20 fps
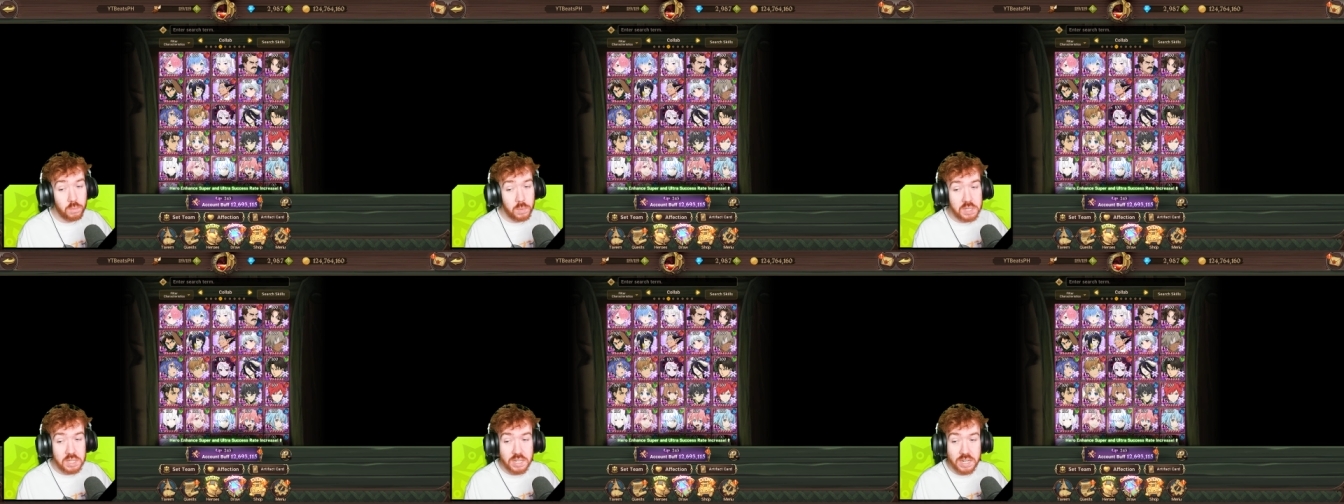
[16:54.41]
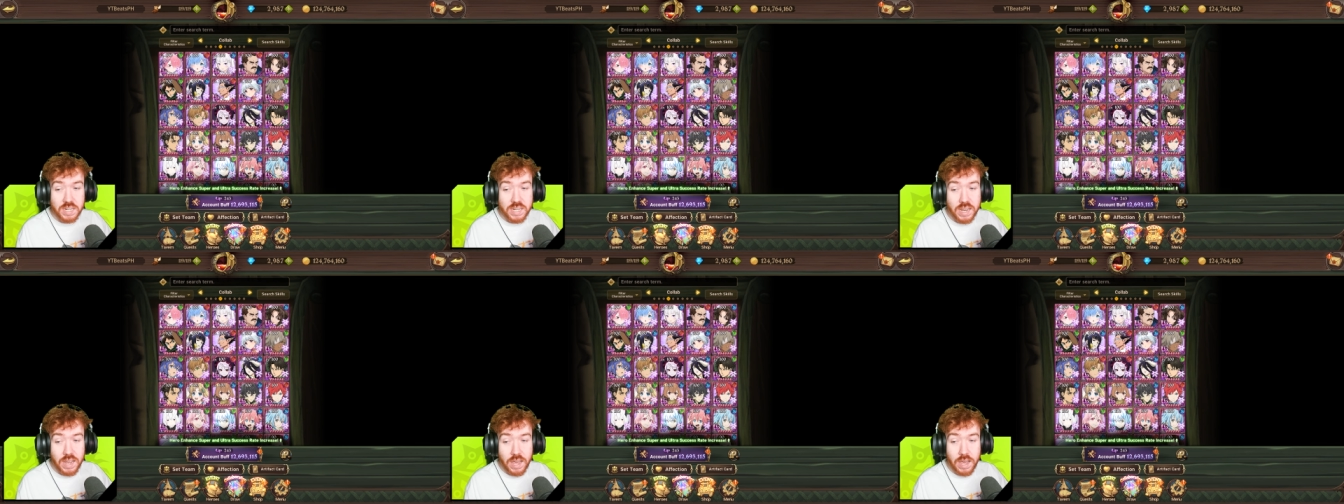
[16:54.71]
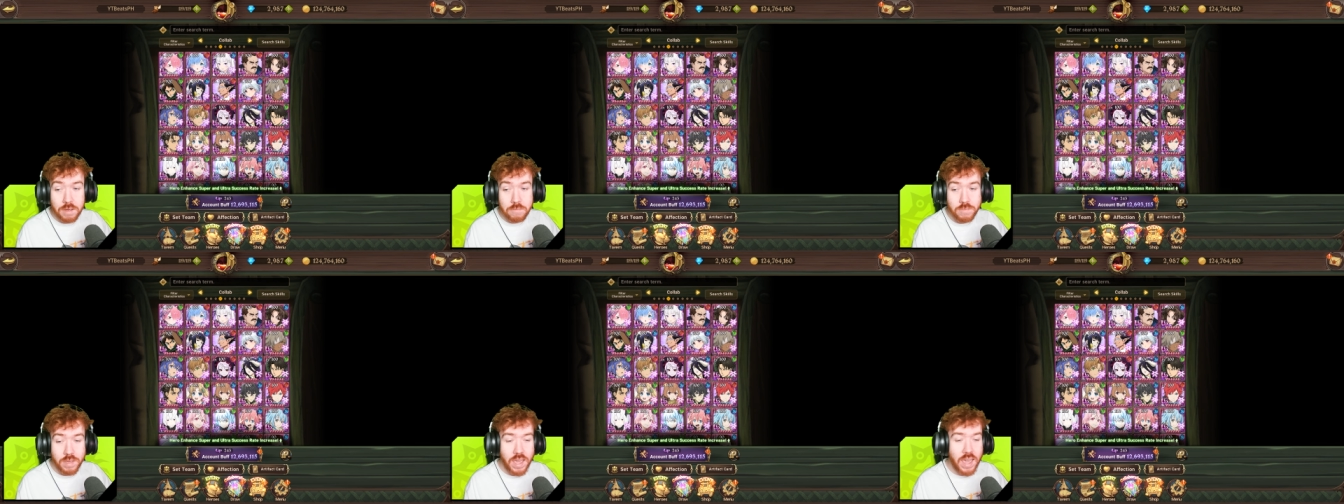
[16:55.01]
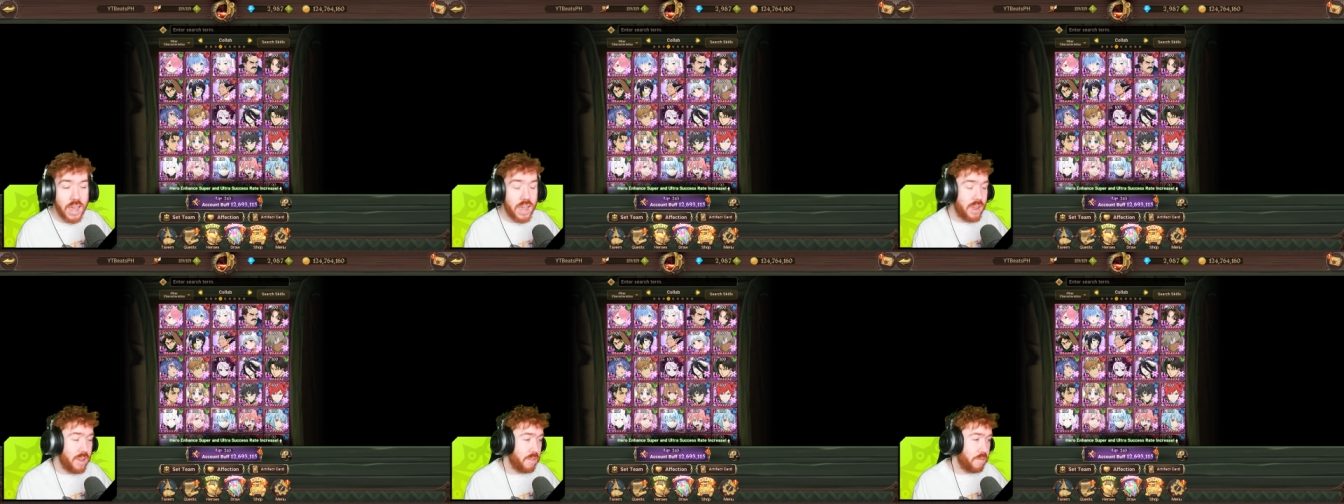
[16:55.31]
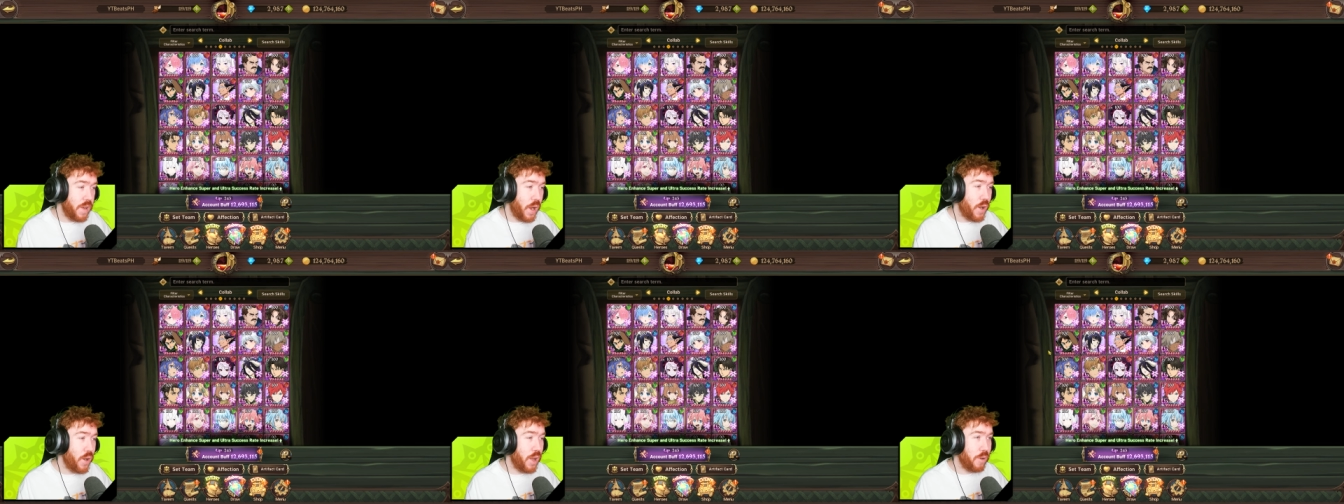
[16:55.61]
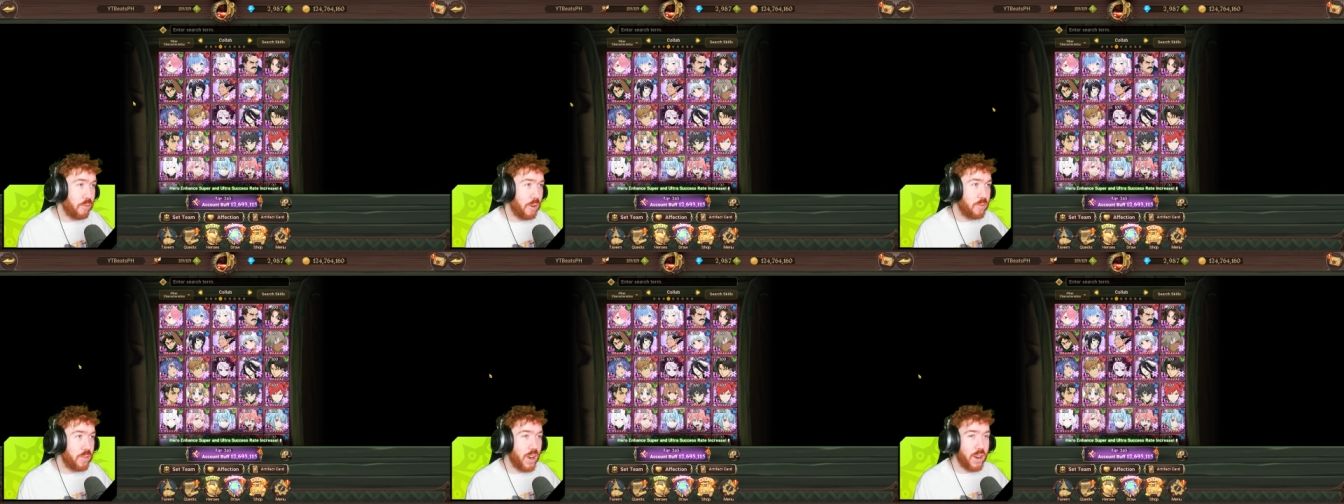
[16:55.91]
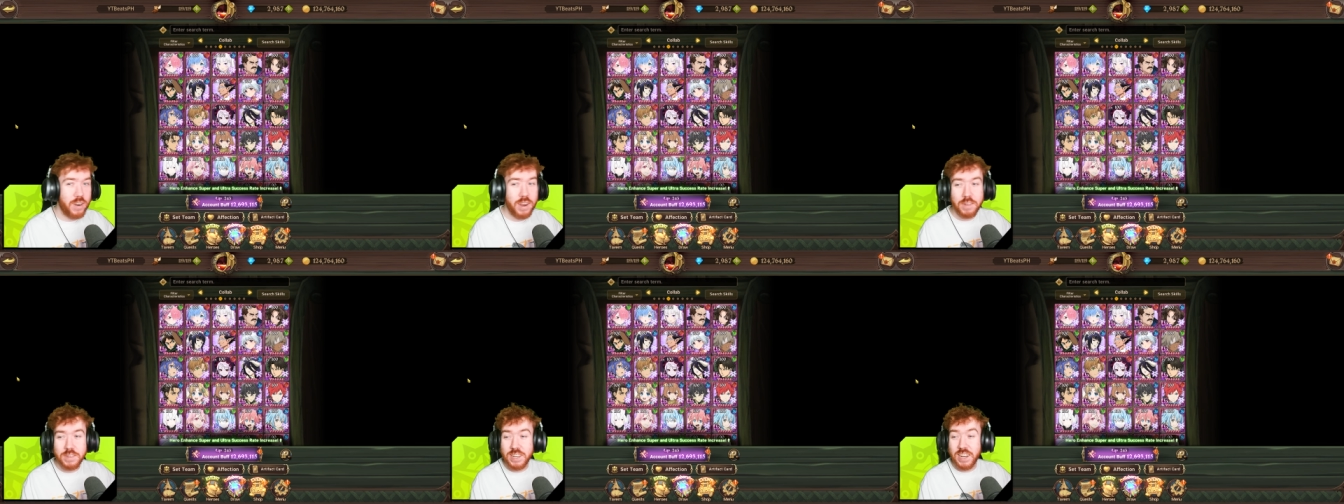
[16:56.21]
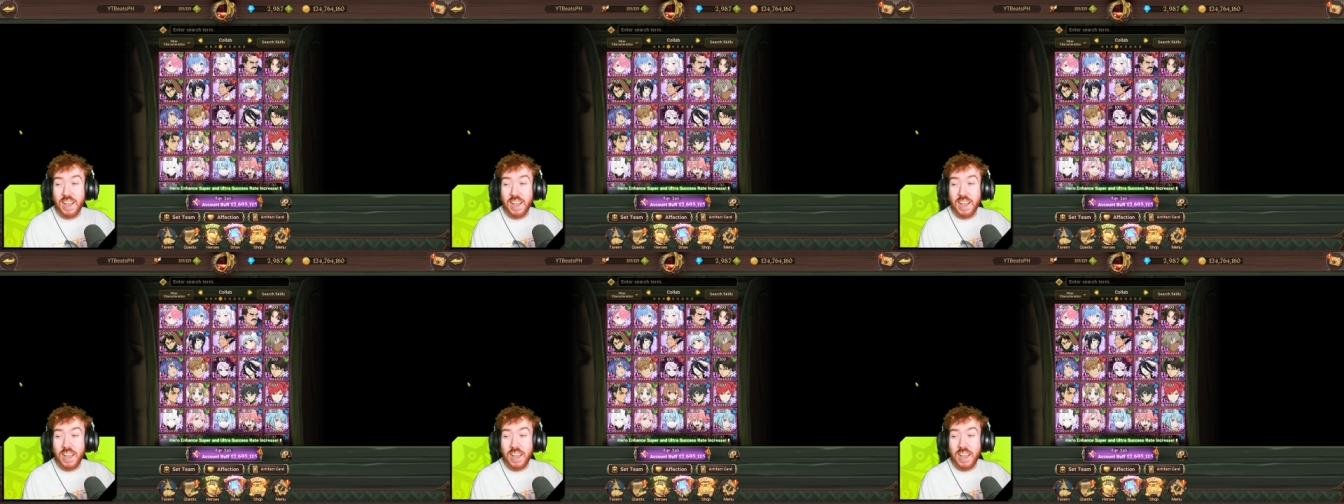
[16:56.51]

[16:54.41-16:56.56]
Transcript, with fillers: which is uh hey, fair enough, right, fair enough.